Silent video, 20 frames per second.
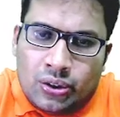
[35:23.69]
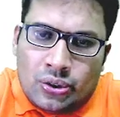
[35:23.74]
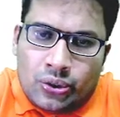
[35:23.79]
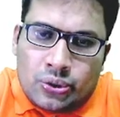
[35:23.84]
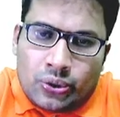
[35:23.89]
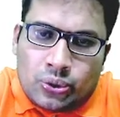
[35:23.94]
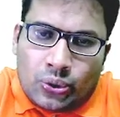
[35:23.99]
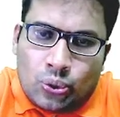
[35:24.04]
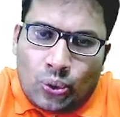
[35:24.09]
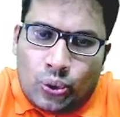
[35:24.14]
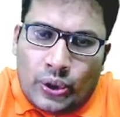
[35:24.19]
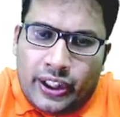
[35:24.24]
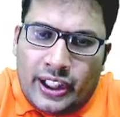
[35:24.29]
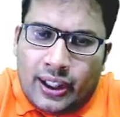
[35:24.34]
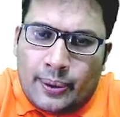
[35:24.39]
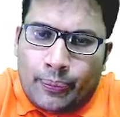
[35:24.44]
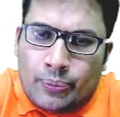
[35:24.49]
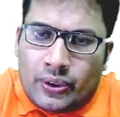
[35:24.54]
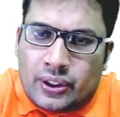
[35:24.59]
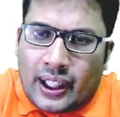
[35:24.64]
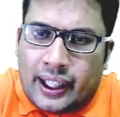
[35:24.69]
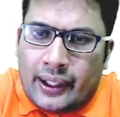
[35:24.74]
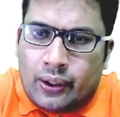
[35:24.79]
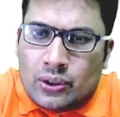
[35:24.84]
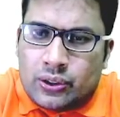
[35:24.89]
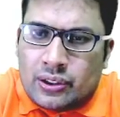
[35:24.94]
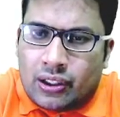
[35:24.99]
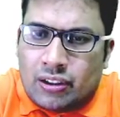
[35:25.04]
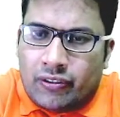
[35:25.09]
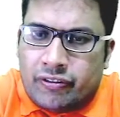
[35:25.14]
sodium
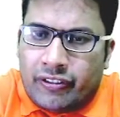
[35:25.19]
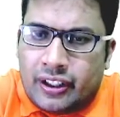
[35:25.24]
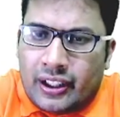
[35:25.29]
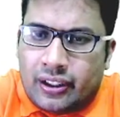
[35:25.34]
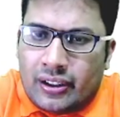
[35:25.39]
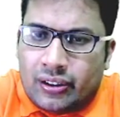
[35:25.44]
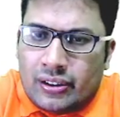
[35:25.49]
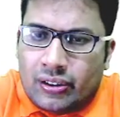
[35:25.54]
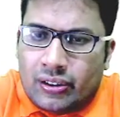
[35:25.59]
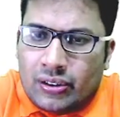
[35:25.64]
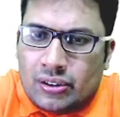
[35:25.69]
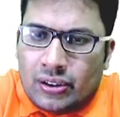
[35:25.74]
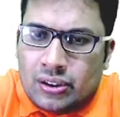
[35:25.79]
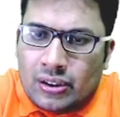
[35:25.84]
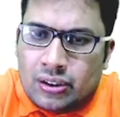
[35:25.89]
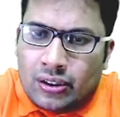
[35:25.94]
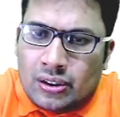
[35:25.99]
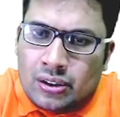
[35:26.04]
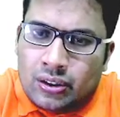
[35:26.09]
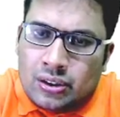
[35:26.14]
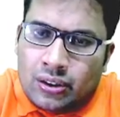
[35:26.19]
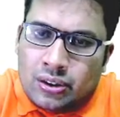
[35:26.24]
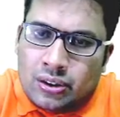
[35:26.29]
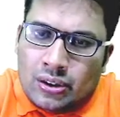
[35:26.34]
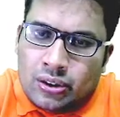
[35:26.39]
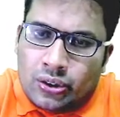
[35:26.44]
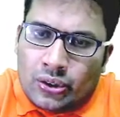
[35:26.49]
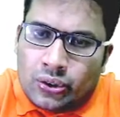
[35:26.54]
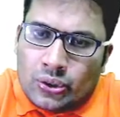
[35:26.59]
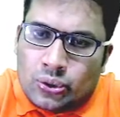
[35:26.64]
thiosulfate,
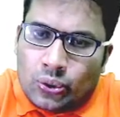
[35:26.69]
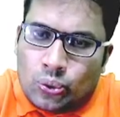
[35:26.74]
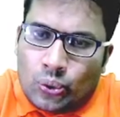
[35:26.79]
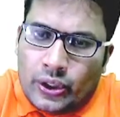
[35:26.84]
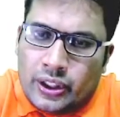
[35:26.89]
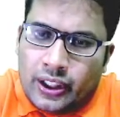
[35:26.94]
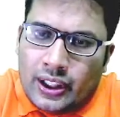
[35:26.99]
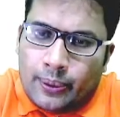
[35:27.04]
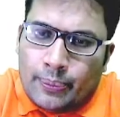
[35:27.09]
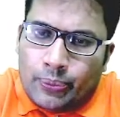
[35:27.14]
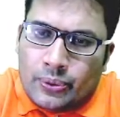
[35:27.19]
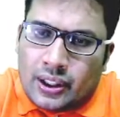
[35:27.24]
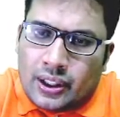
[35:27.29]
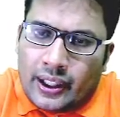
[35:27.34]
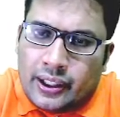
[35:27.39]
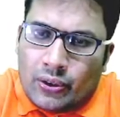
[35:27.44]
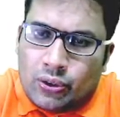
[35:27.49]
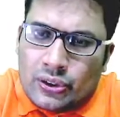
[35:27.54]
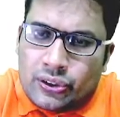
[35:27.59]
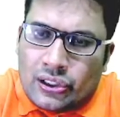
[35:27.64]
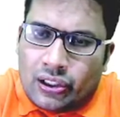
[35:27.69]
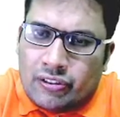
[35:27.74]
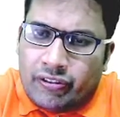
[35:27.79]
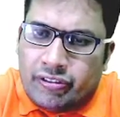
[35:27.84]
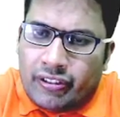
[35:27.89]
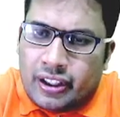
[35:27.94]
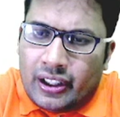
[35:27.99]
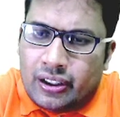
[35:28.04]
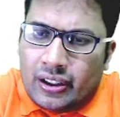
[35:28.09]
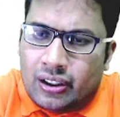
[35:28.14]
sodium
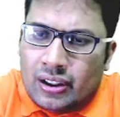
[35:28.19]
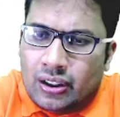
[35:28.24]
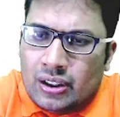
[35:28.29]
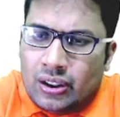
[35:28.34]
thiosulfate.